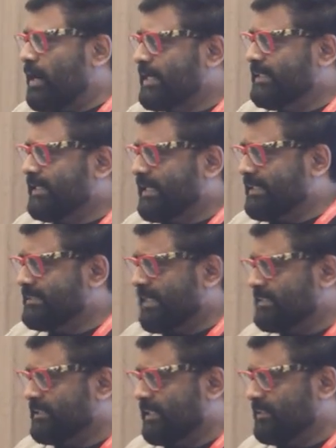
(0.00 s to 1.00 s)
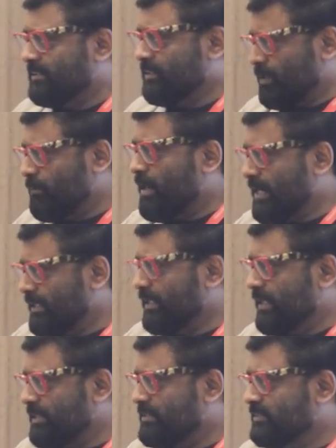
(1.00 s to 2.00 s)
marketer, I can sense that. You're a
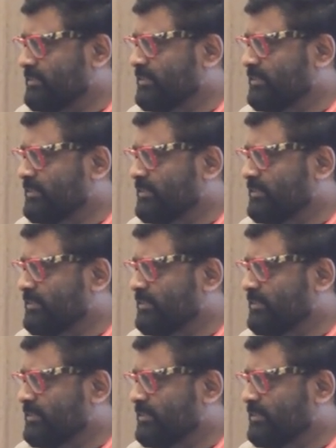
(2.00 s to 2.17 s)
marketing head?